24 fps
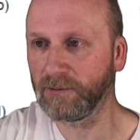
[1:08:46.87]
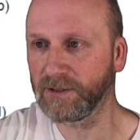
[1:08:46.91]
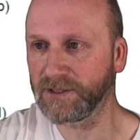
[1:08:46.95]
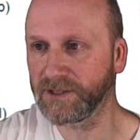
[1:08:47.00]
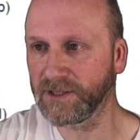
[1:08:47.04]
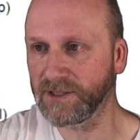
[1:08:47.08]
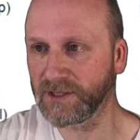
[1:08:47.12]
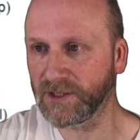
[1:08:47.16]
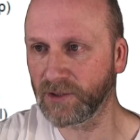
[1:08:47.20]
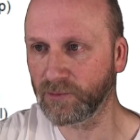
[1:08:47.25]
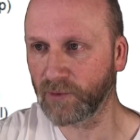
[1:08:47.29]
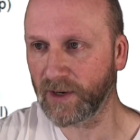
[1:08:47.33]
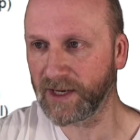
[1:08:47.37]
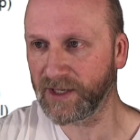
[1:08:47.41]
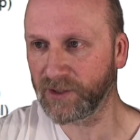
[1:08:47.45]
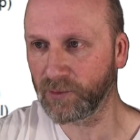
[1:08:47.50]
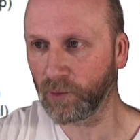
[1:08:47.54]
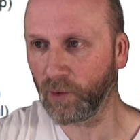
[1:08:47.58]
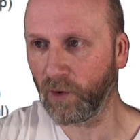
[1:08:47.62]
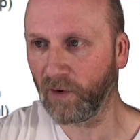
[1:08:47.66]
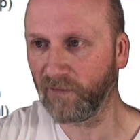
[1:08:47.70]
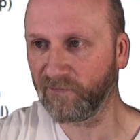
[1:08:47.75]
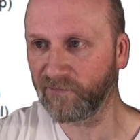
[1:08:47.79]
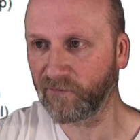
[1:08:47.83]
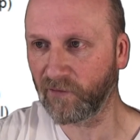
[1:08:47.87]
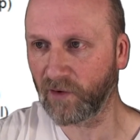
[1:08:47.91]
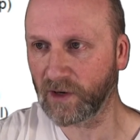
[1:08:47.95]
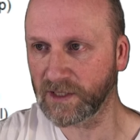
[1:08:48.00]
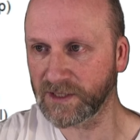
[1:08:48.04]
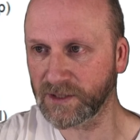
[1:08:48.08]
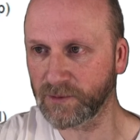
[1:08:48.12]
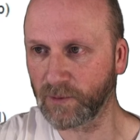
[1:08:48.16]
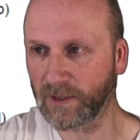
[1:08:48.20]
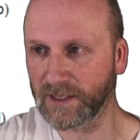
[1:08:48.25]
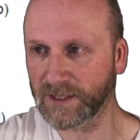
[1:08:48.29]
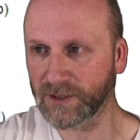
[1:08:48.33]
which is the Red-Dwarf
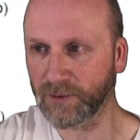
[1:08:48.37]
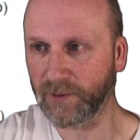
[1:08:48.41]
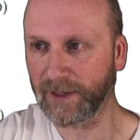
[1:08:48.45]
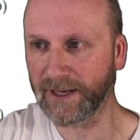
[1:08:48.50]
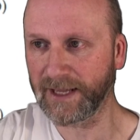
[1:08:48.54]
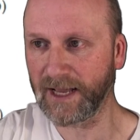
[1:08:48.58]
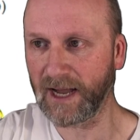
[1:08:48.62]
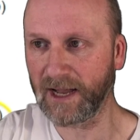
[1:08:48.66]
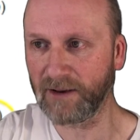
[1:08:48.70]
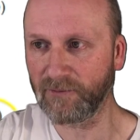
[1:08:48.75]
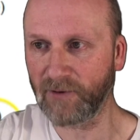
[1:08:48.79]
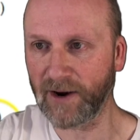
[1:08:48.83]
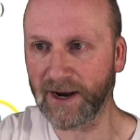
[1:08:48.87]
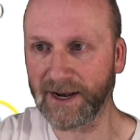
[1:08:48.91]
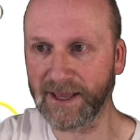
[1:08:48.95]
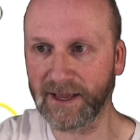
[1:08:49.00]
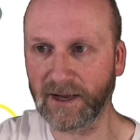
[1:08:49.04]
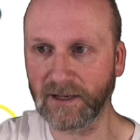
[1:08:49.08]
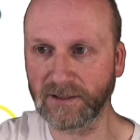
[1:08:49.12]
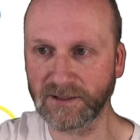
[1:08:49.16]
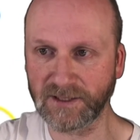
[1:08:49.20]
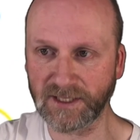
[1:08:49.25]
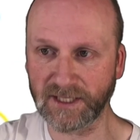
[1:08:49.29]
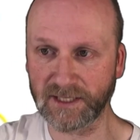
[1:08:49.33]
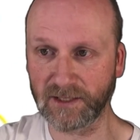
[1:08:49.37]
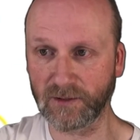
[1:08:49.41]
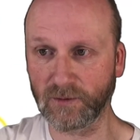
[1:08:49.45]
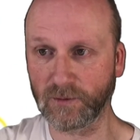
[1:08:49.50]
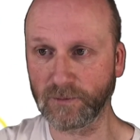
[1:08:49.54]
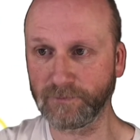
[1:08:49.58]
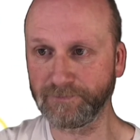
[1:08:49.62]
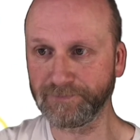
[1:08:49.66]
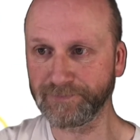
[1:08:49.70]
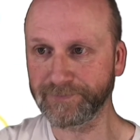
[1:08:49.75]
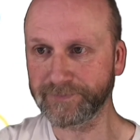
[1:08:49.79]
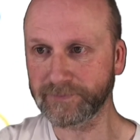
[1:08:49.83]
Ross 128 radio signal,